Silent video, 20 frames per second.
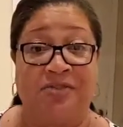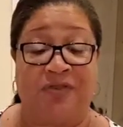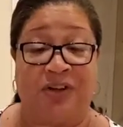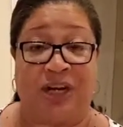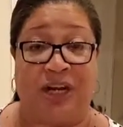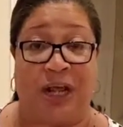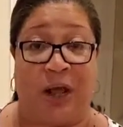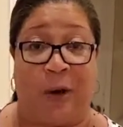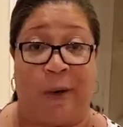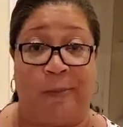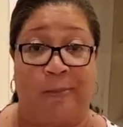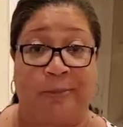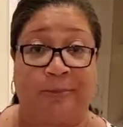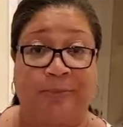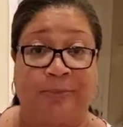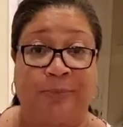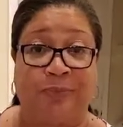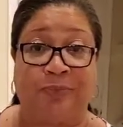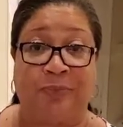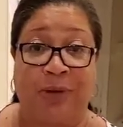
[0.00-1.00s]
video,
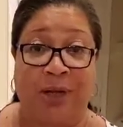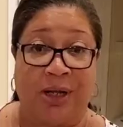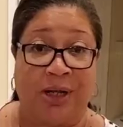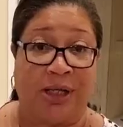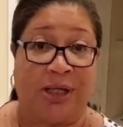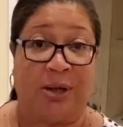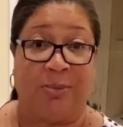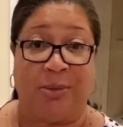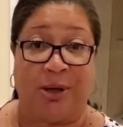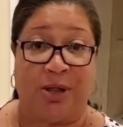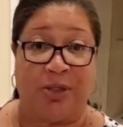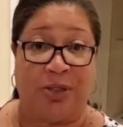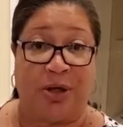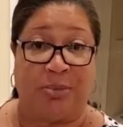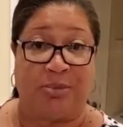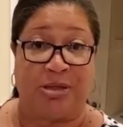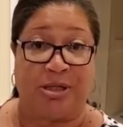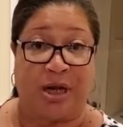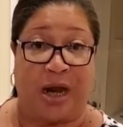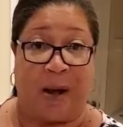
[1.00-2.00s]
give me a
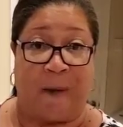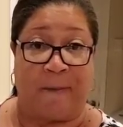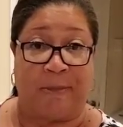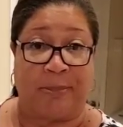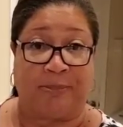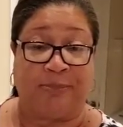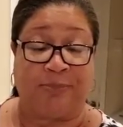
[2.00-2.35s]
thumbs up.